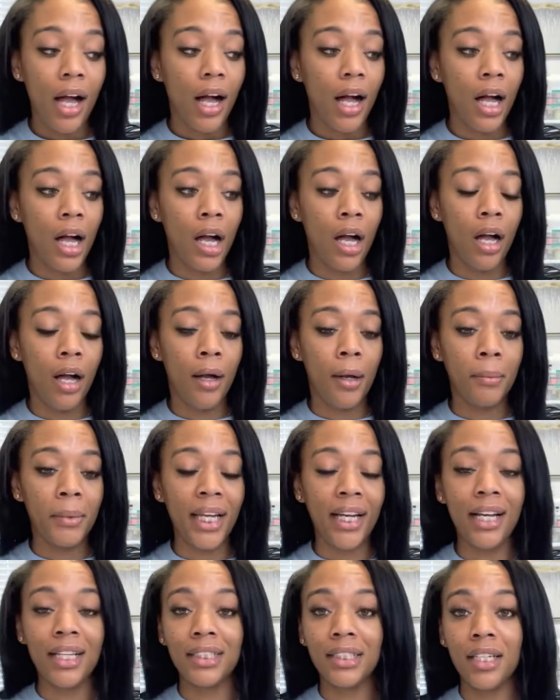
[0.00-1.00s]

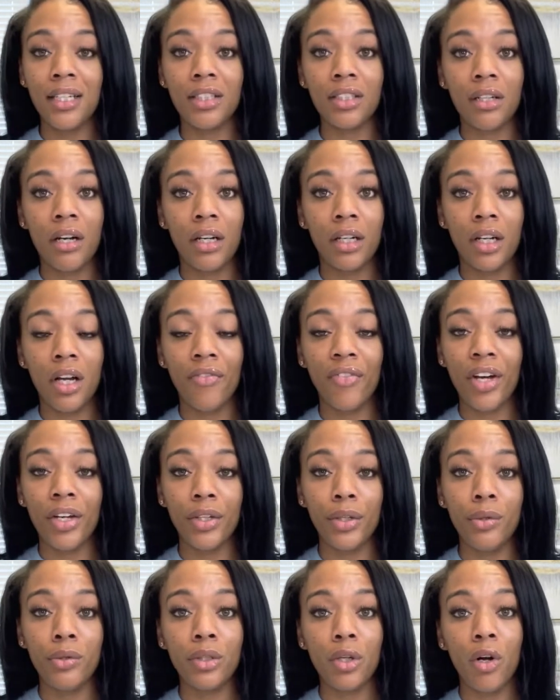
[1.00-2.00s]
Like I said, starting off, I
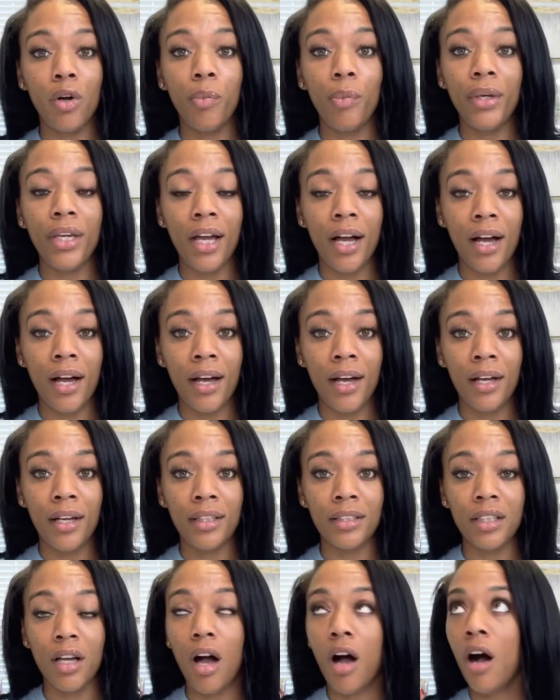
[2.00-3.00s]
use OPI's,
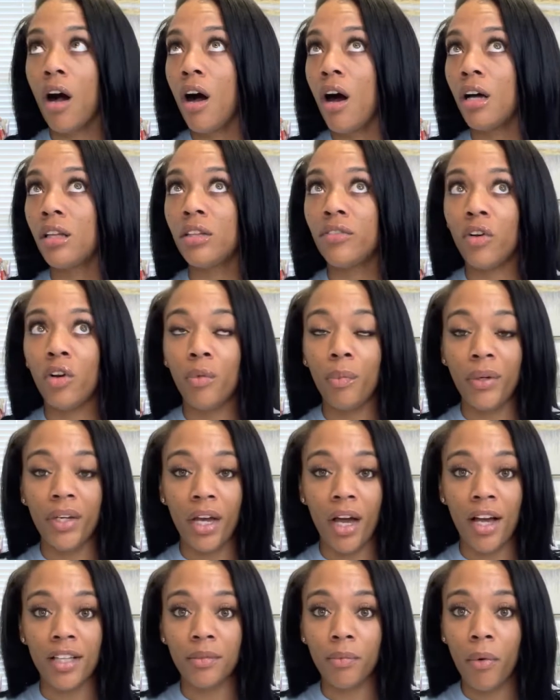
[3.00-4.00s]
all of
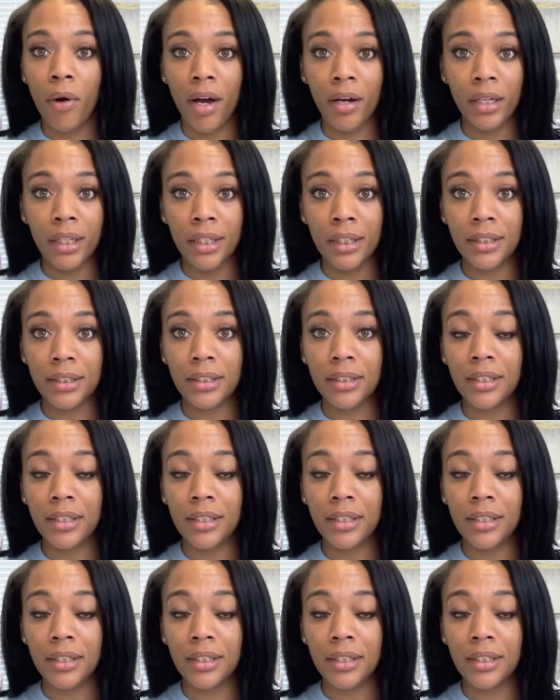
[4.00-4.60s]
OPI's products.